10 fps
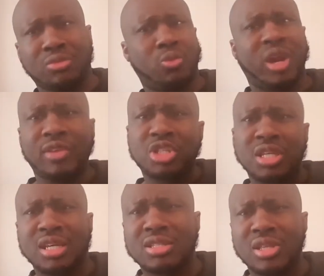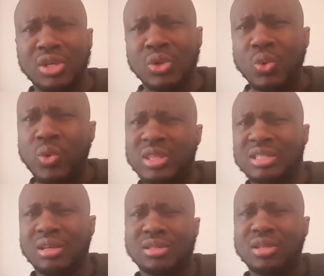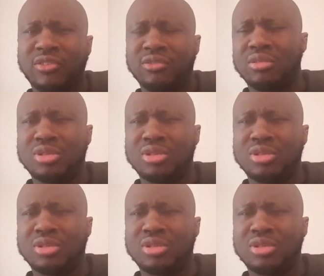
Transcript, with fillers: whatever she is to you, with to to,